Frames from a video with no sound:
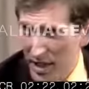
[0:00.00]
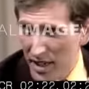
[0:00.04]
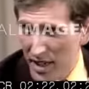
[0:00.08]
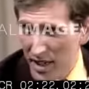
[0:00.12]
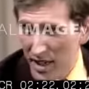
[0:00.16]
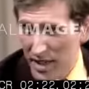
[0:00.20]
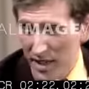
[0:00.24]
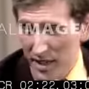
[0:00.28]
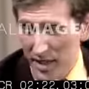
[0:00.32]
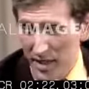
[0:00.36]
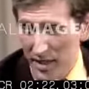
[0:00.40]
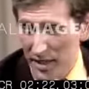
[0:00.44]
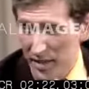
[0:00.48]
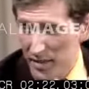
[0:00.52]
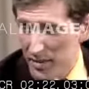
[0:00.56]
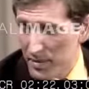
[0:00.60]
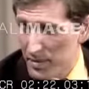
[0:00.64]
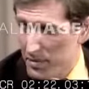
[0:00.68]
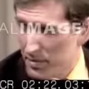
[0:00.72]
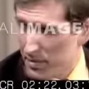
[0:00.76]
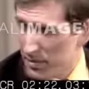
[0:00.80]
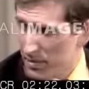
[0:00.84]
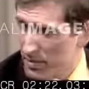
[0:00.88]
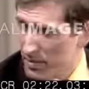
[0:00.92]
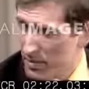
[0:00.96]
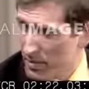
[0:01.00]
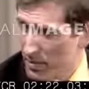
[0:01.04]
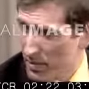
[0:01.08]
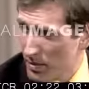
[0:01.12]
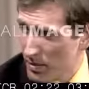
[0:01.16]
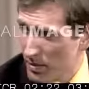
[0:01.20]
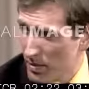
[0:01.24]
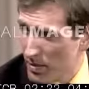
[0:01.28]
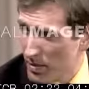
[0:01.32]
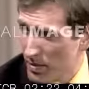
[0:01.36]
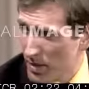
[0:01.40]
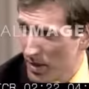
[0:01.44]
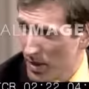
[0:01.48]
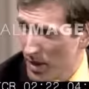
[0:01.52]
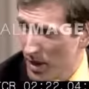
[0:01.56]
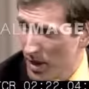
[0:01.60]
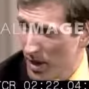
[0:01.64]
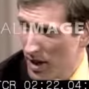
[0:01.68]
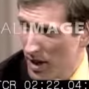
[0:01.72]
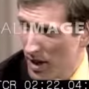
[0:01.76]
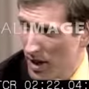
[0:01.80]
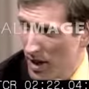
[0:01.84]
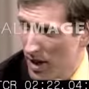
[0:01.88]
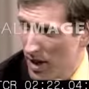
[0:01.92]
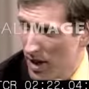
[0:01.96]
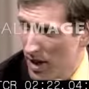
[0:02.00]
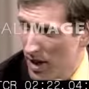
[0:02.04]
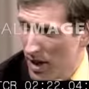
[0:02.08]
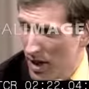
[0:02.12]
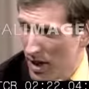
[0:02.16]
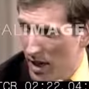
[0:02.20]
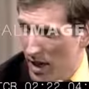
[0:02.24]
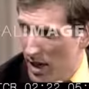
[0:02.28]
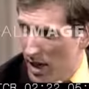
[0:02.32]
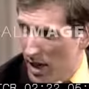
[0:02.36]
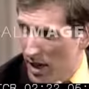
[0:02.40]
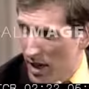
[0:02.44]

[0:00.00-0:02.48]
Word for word: Do, uh, do you dream chess moves?